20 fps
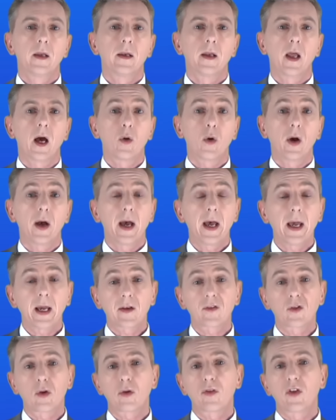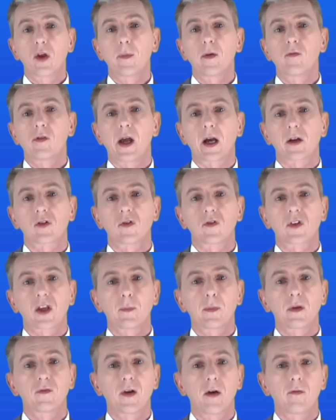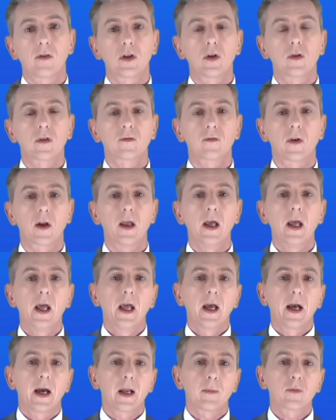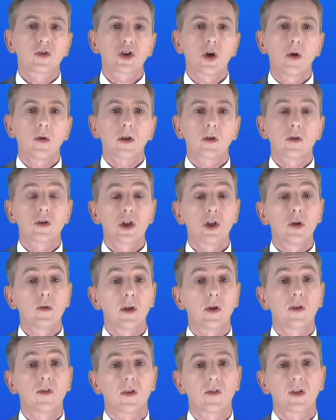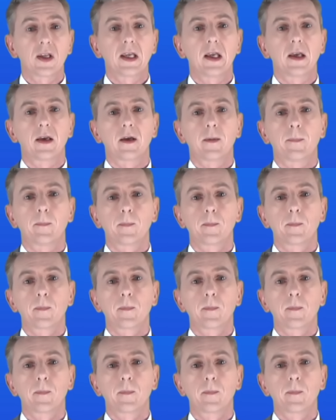Now, exothermic reactions can be very useful, and I'm showing you two uses here.